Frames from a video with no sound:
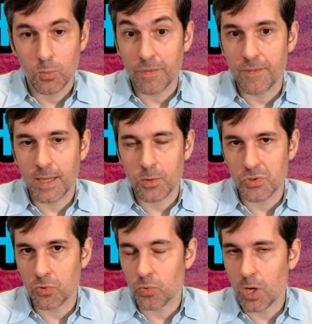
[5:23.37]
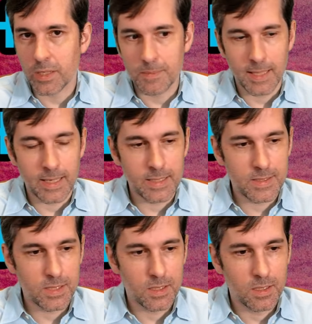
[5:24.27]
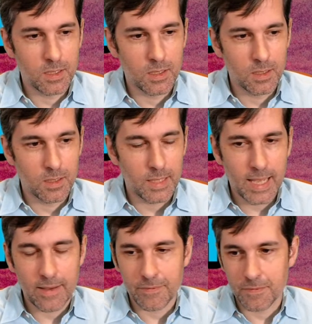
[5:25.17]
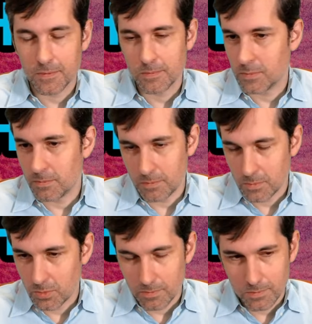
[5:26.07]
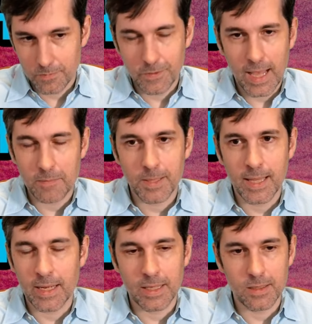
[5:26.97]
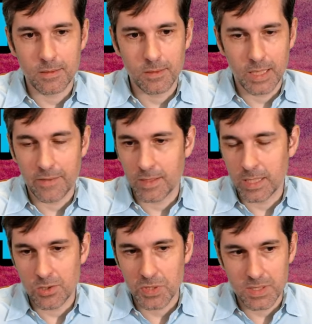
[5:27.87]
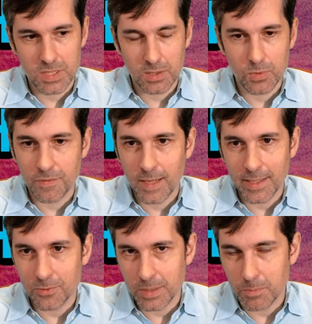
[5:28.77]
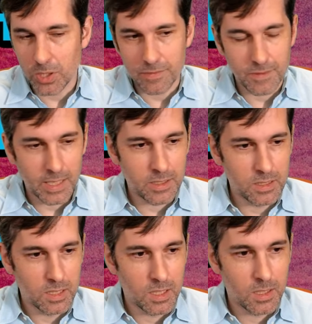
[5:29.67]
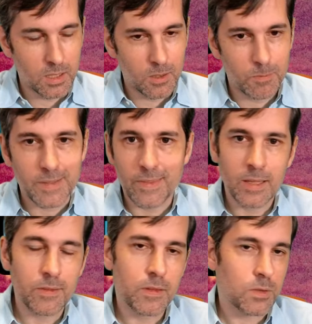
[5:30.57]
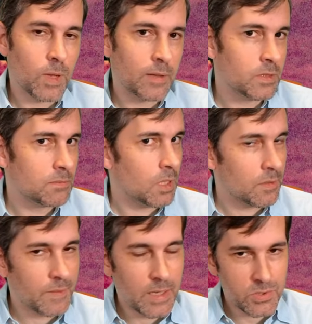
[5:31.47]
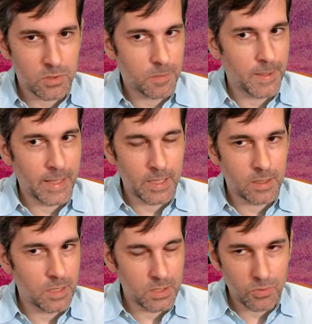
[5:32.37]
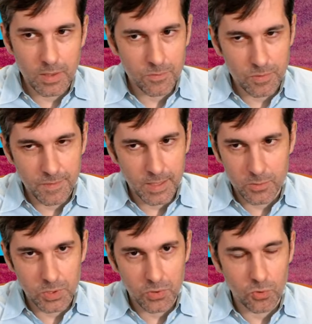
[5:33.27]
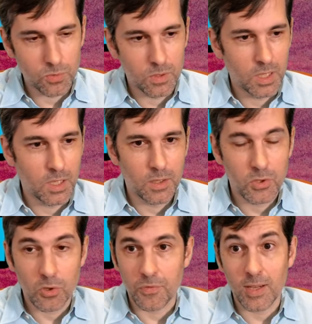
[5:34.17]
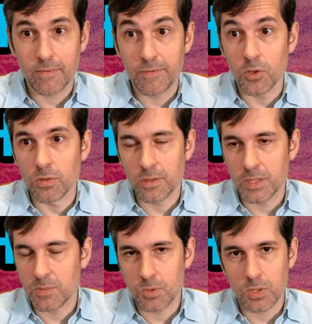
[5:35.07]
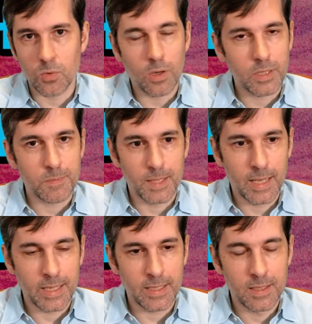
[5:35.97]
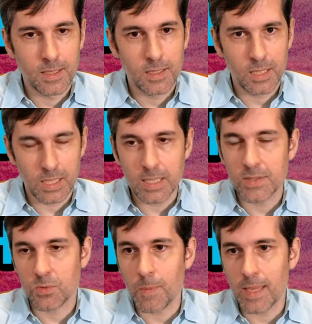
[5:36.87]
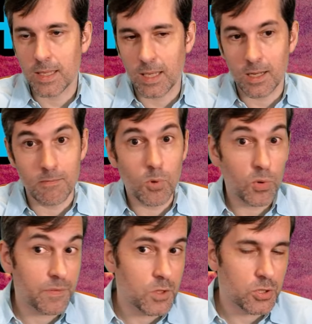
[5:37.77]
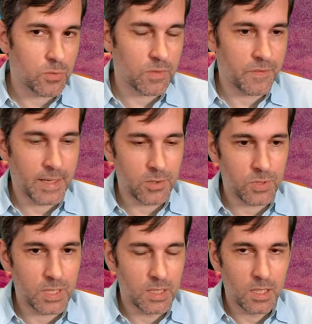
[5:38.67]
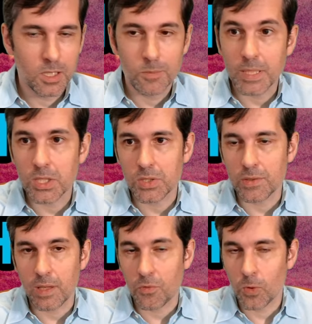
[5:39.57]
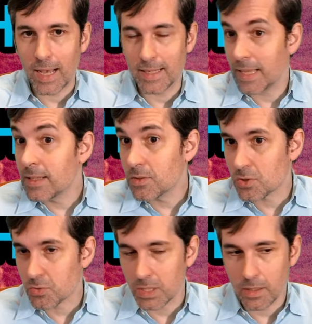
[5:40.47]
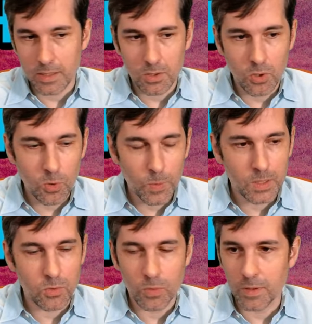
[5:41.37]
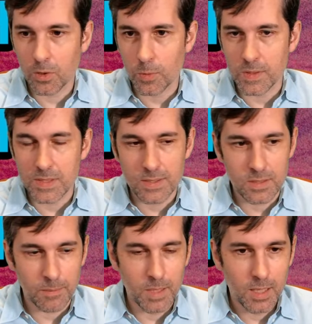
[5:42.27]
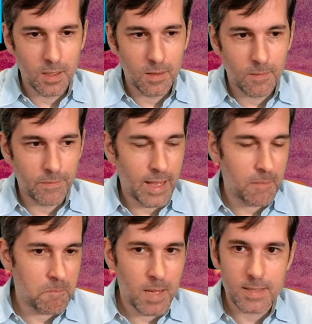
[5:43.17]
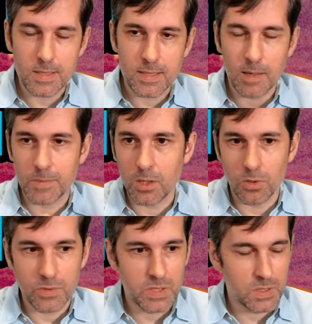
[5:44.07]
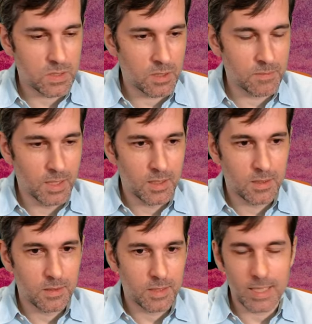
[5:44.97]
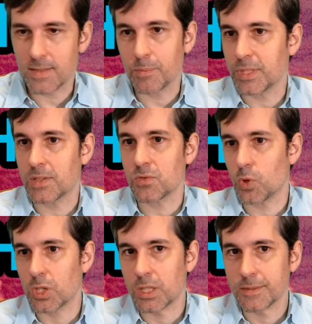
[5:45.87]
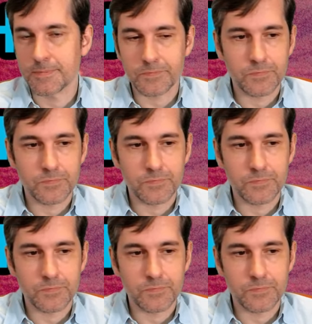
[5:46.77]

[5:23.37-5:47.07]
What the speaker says: refineries on rocky planets, have that planet give an intrinsic refinery modifier, but then the relevant modifiers on the planet need to give refinery too. So if you have volcanism on a rocky planet, it needs to make it a more efficient refinery. Because if you add industry like you currently do in the current system, that messes up the whole system and it simply doesn't work.